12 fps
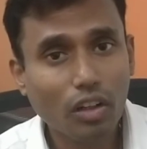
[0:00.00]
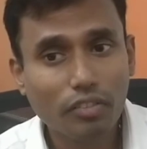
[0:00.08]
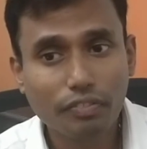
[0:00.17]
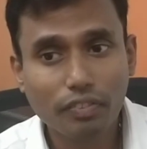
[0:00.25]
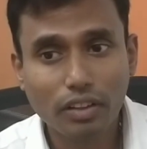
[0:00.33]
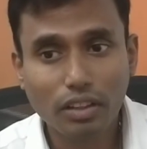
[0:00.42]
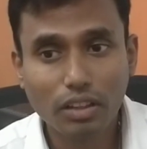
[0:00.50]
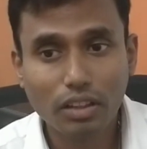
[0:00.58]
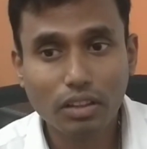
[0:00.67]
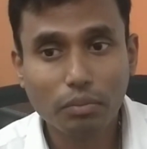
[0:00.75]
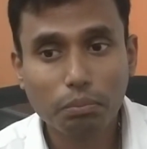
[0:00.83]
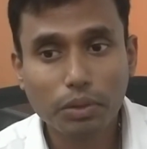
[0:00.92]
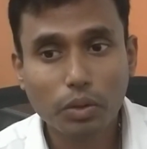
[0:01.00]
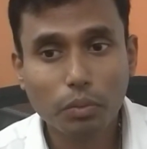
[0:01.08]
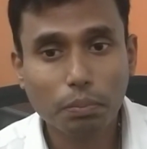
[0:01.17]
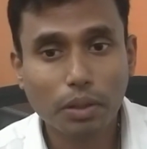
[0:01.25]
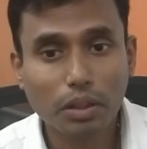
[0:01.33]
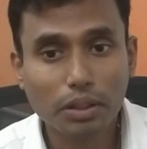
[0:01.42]

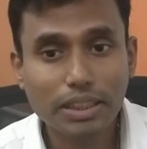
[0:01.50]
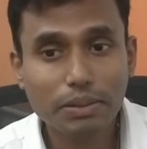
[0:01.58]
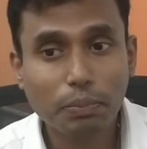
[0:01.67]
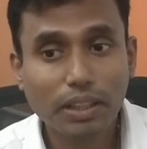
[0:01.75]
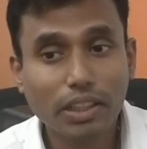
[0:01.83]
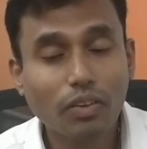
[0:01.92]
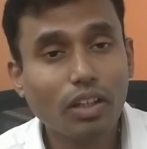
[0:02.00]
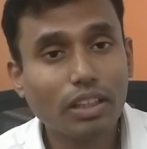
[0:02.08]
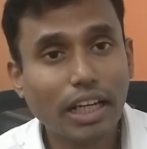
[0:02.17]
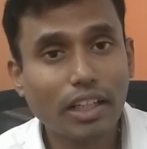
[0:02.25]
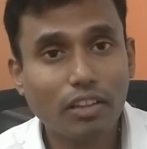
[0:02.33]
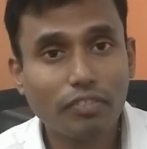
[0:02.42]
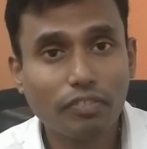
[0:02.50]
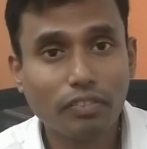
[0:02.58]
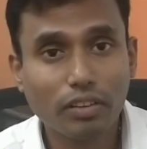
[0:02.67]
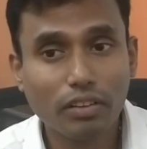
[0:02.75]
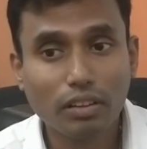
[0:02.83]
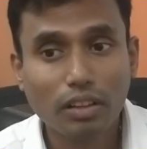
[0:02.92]
of this particular kind
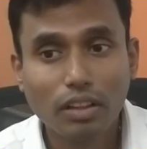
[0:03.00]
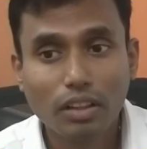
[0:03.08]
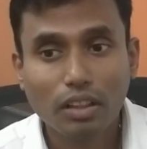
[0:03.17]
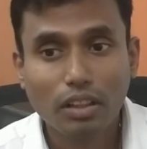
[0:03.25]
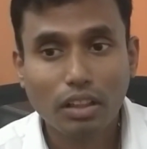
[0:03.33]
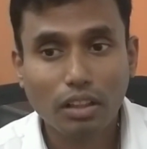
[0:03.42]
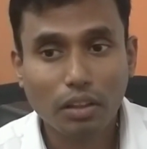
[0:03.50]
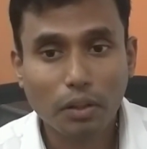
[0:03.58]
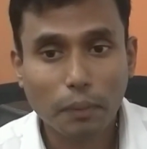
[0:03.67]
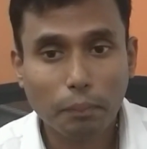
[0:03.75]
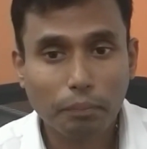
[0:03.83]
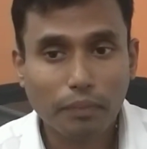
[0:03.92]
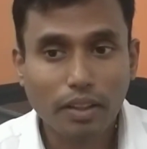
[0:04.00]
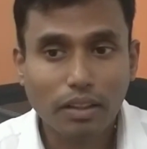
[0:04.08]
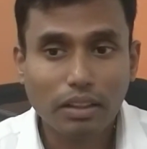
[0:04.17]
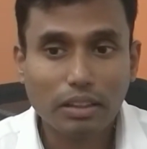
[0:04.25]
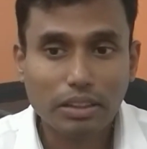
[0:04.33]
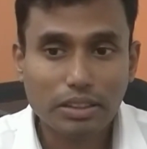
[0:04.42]
of
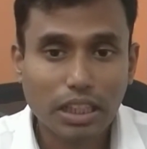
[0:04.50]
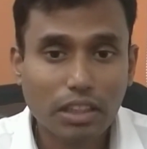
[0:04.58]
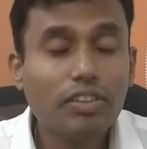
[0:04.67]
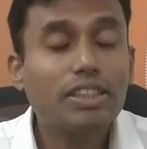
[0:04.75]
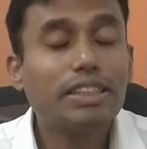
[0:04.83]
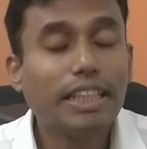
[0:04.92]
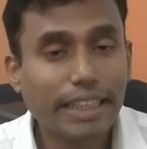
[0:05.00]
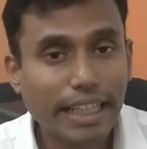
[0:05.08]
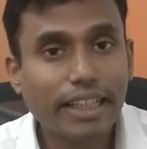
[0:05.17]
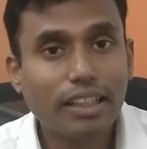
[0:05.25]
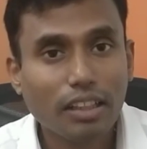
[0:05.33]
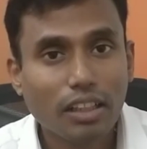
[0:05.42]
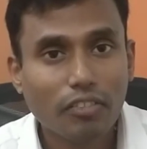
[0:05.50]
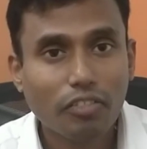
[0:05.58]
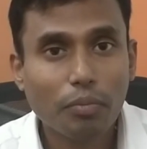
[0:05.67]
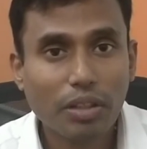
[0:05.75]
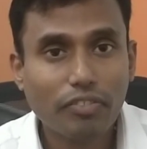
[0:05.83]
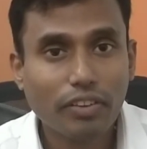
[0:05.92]
service they take
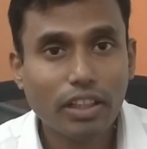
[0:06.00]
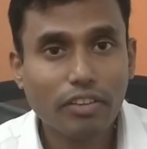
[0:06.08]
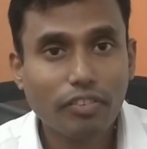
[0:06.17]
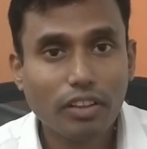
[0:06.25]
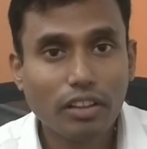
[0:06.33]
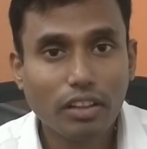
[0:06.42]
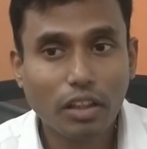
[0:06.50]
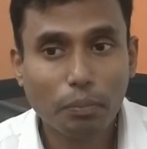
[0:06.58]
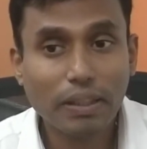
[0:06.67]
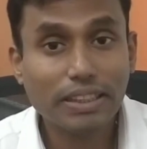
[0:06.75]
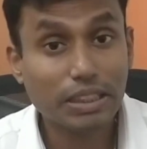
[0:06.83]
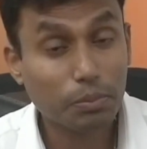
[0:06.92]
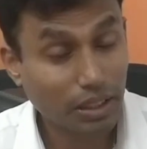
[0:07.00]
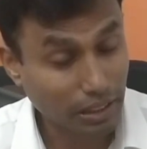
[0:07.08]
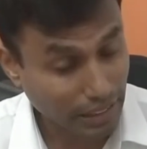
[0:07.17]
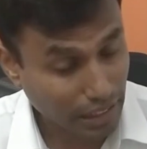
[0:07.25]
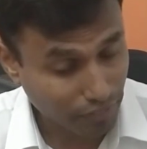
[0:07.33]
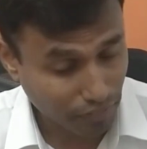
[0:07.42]
from different places, but
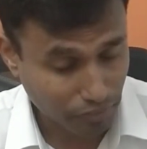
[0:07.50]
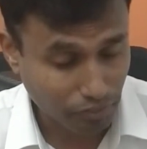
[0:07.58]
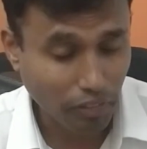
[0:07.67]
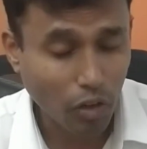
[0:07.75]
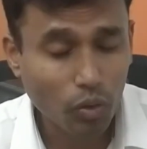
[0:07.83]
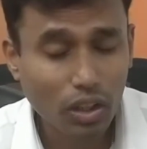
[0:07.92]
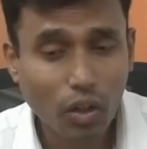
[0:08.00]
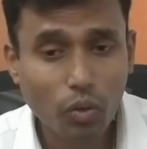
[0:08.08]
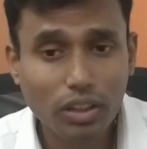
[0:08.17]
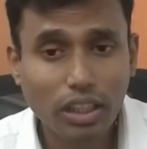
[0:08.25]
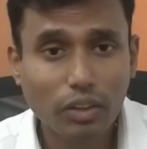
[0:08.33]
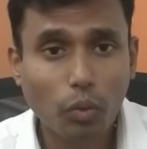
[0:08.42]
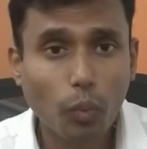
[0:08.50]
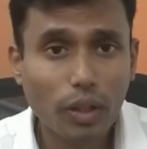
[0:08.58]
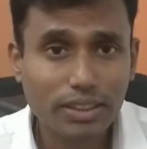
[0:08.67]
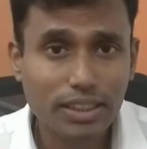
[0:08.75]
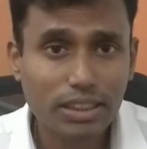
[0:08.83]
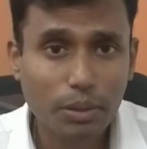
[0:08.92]
they have found out that
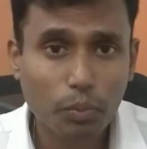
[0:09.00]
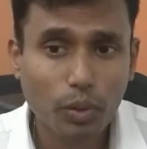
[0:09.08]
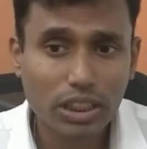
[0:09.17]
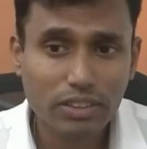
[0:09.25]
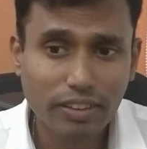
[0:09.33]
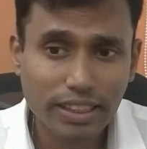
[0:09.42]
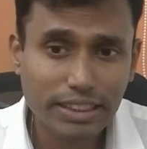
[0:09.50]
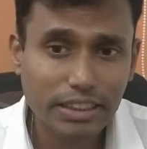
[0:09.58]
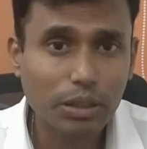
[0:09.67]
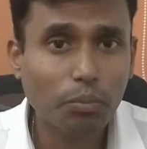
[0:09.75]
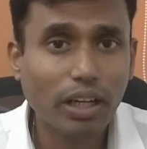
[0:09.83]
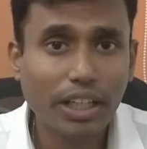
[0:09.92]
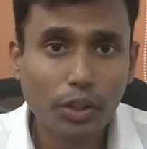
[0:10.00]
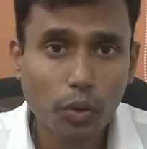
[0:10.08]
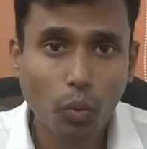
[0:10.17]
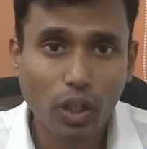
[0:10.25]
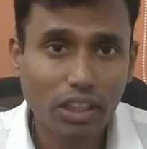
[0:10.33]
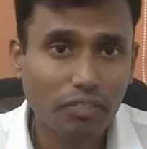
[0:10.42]
OSS support is very streamlined to
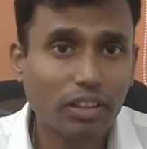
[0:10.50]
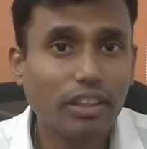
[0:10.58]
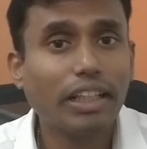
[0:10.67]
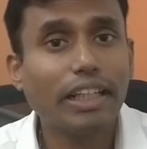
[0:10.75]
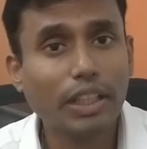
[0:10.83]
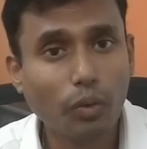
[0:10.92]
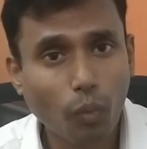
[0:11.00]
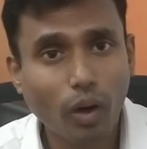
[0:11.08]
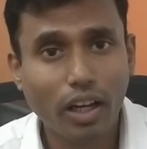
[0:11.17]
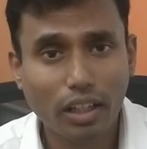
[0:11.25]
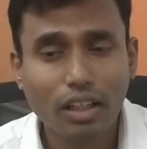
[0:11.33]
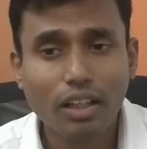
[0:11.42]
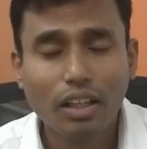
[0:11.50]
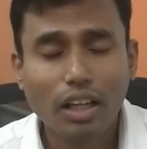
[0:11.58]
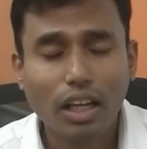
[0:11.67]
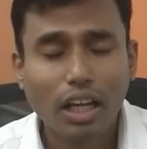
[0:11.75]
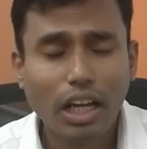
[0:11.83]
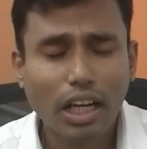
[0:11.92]
whatever they require,
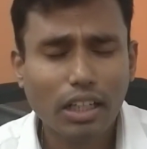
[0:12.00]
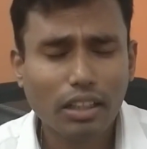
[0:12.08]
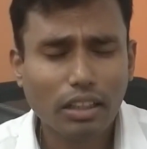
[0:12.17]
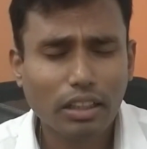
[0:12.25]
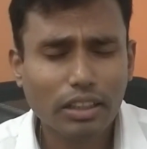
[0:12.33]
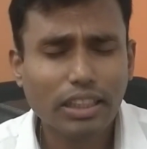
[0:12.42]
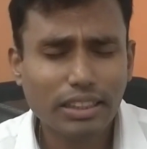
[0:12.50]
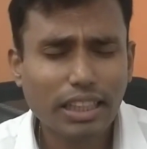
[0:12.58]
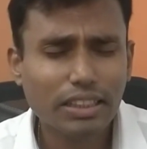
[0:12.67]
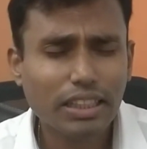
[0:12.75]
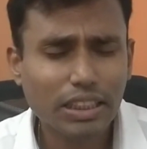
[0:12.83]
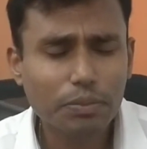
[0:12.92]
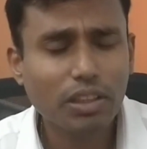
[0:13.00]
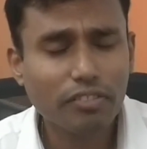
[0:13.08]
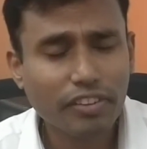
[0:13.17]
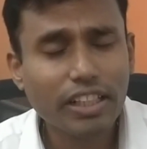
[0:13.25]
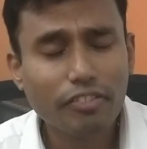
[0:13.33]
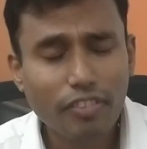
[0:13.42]
and that's been a
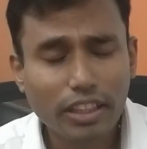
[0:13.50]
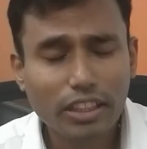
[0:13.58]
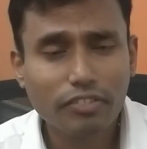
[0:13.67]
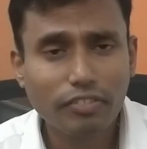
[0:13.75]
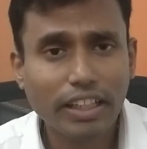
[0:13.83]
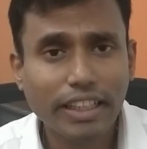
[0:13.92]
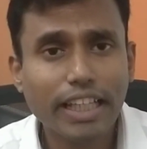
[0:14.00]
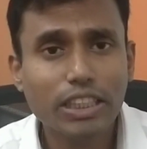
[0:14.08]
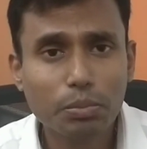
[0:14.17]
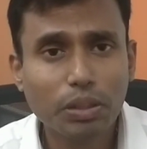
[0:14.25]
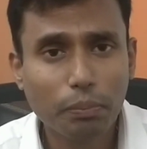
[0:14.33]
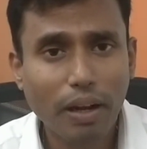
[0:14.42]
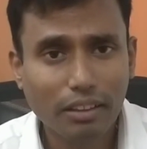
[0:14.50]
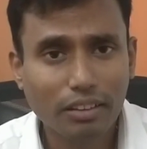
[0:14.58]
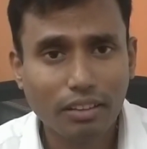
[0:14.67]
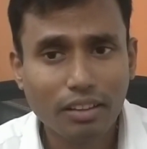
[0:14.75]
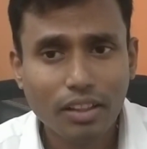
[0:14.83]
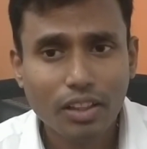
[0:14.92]
very effective engagement
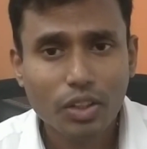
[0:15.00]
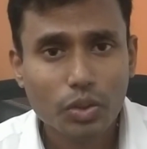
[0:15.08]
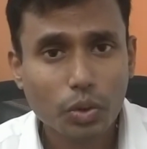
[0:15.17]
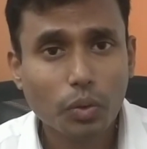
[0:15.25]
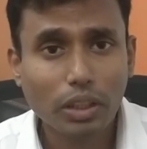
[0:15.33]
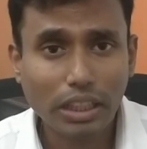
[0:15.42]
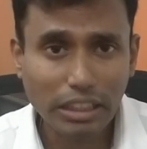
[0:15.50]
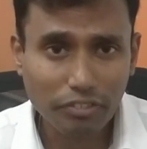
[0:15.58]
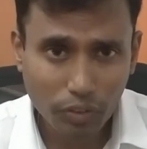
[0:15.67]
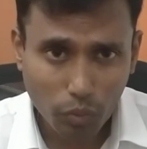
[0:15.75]
pattern. So if you